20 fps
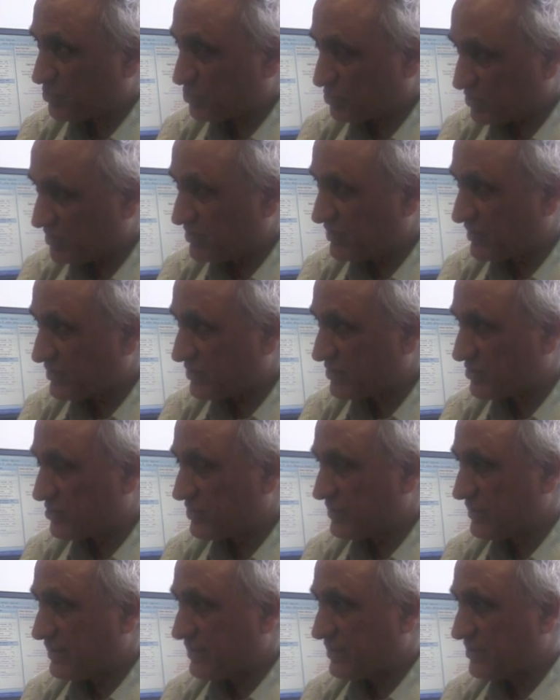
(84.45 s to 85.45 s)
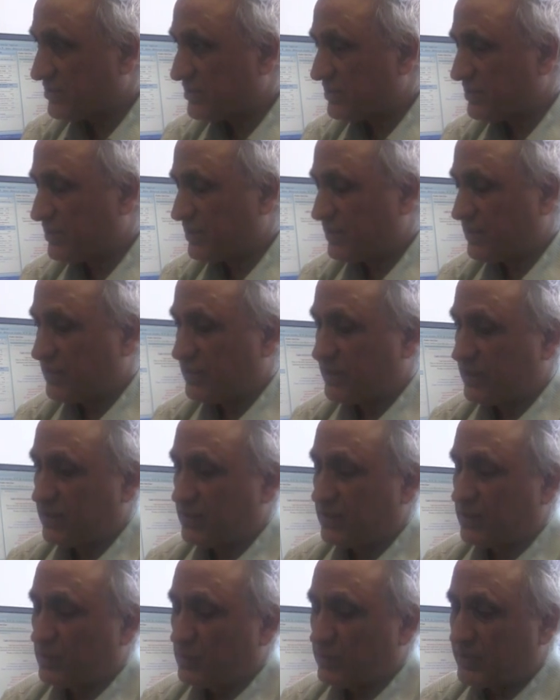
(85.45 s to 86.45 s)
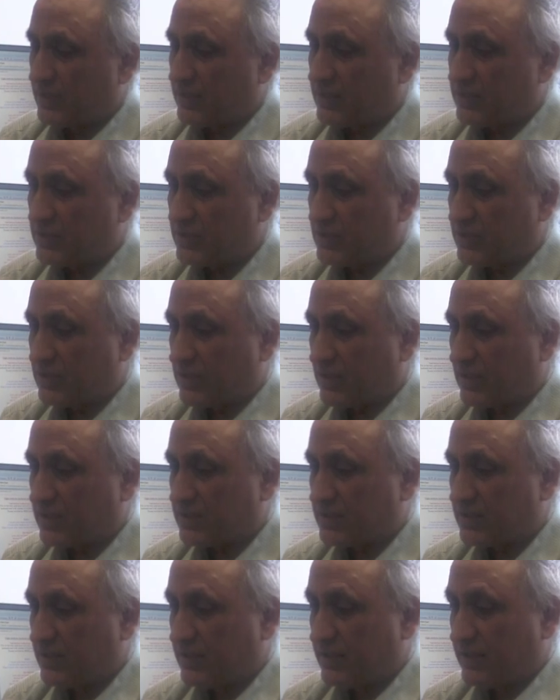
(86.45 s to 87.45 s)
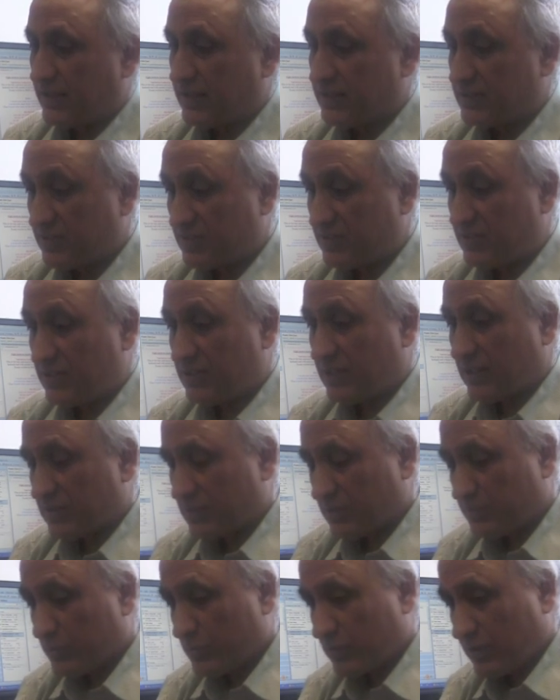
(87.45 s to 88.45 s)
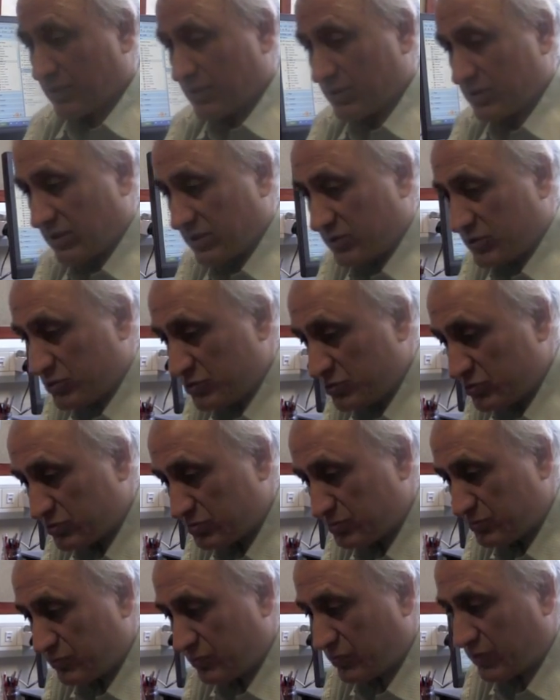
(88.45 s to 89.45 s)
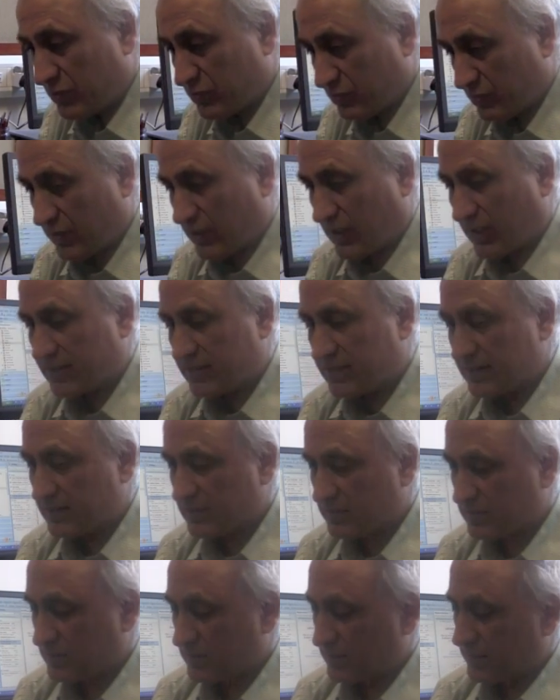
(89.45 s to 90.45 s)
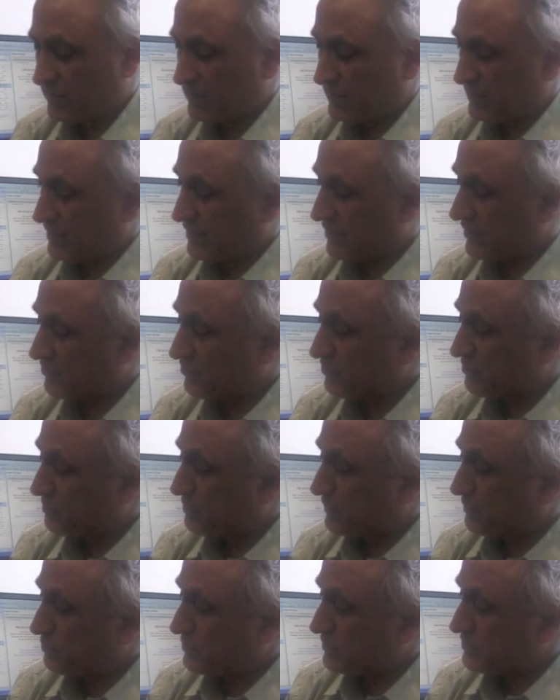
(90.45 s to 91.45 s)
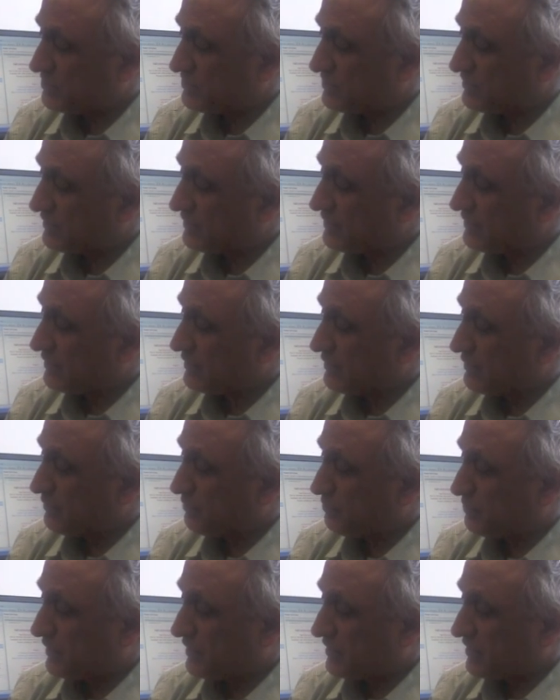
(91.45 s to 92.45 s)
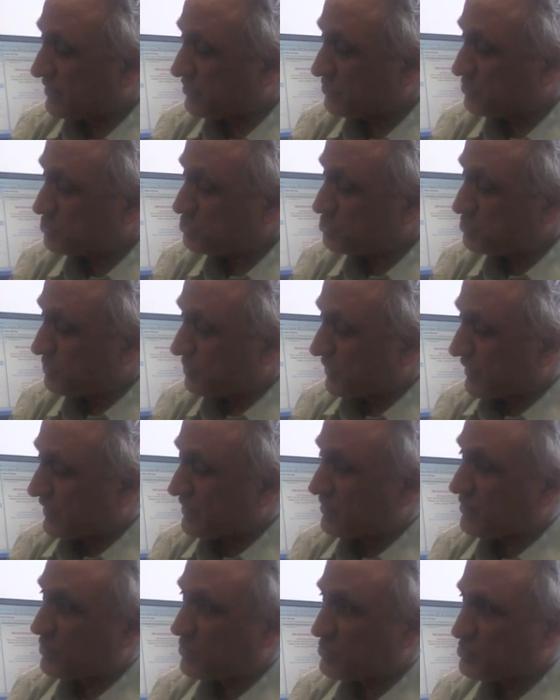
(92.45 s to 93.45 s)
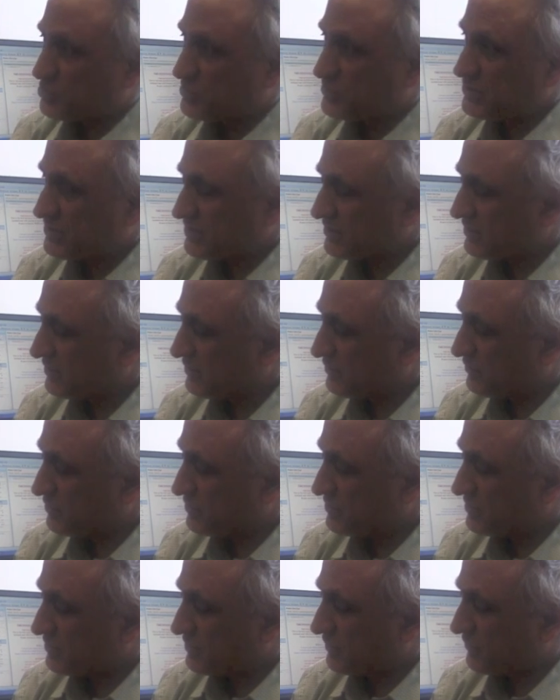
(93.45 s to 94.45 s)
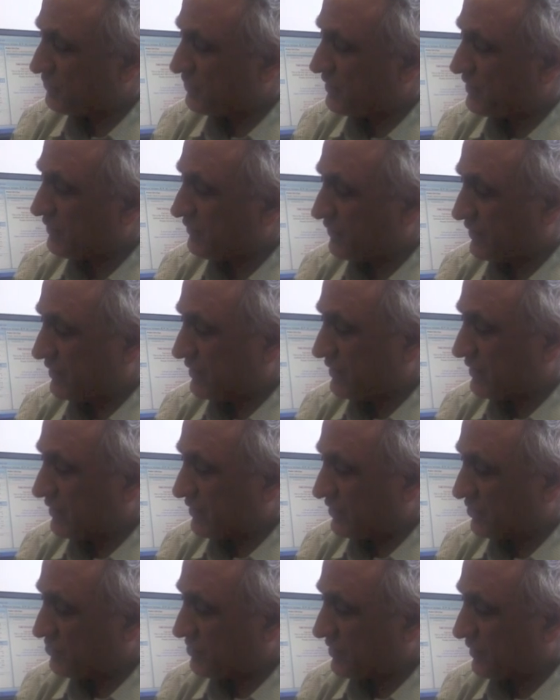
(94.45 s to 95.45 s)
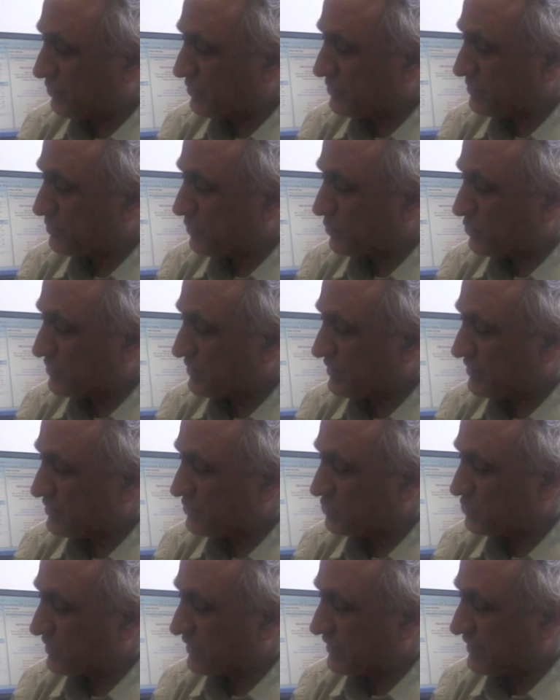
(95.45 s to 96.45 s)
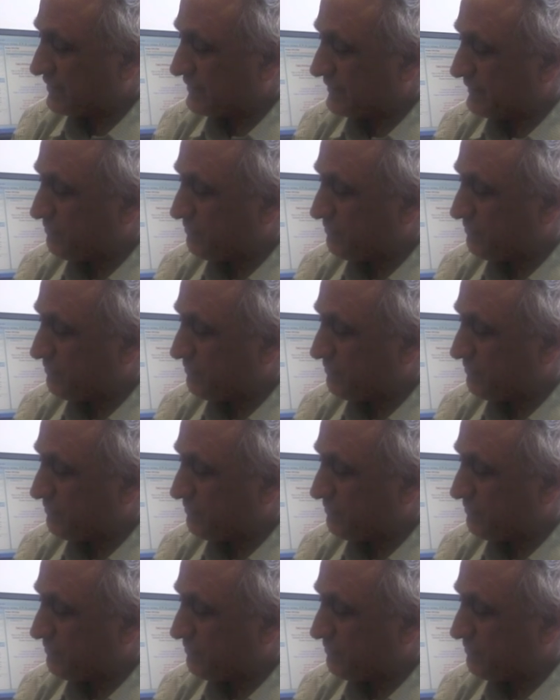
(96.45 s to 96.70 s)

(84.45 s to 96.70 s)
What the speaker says: So these are the 3 E's. Now with electric cars, at this stage I suppose I can introduce one of our articles. It was published by Institution of Mechanical Engineers, which is a very, very established body in UK.